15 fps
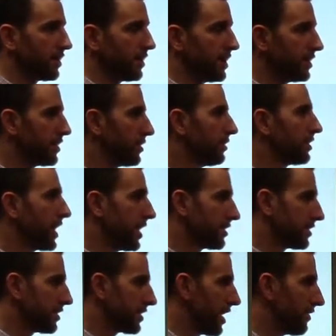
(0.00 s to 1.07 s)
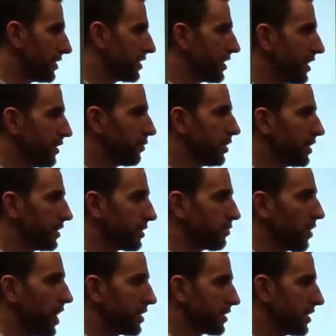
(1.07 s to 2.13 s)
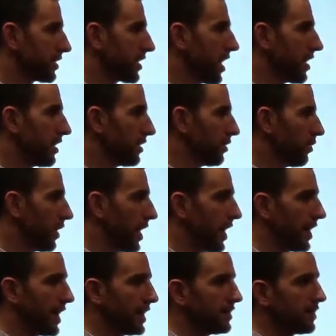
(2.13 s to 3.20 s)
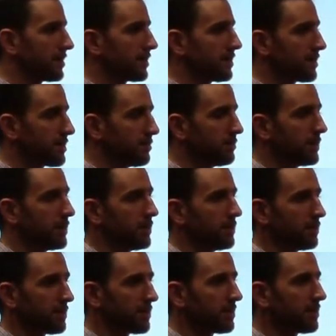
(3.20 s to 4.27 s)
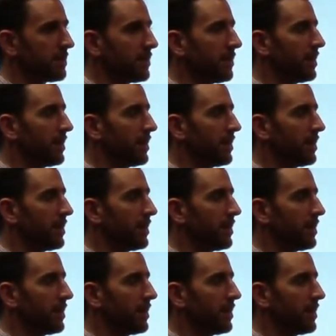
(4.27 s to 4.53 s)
in 2017 when this process got underway, and the system is